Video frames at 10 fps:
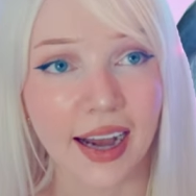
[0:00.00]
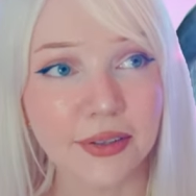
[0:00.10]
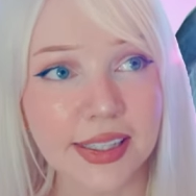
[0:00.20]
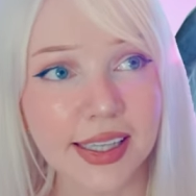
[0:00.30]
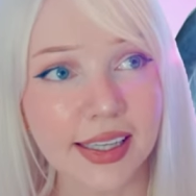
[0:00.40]
I
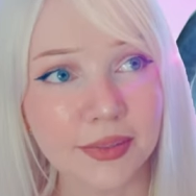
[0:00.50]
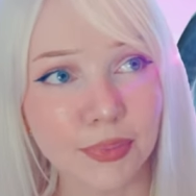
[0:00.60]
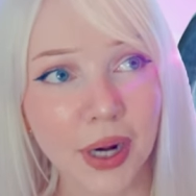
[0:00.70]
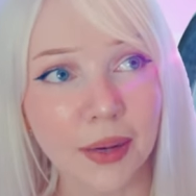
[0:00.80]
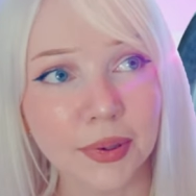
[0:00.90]
would say
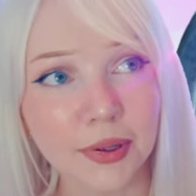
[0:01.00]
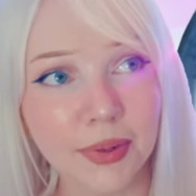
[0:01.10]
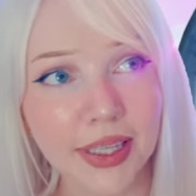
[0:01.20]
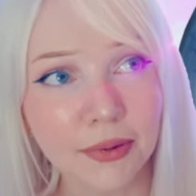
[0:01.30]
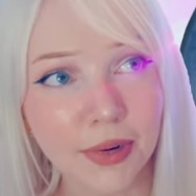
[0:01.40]

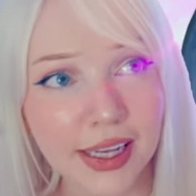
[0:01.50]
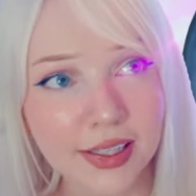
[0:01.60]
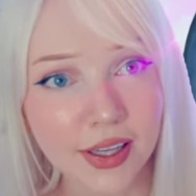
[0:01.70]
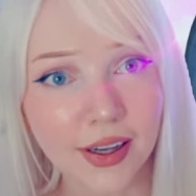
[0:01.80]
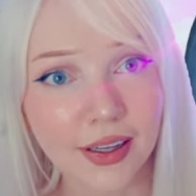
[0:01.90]
probably when I
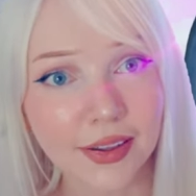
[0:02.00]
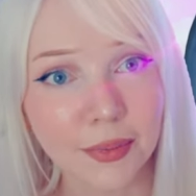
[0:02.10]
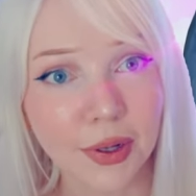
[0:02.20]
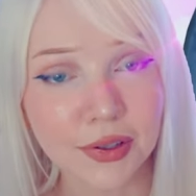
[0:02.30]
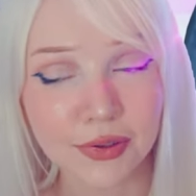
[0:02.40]
saw
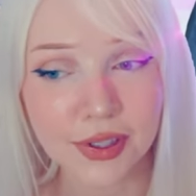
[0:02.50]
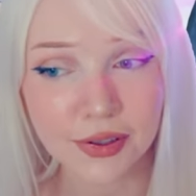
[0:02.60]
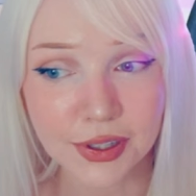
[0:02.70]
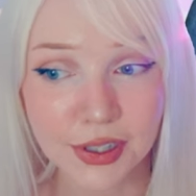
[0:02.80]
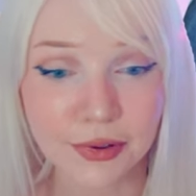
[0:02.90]
the most results,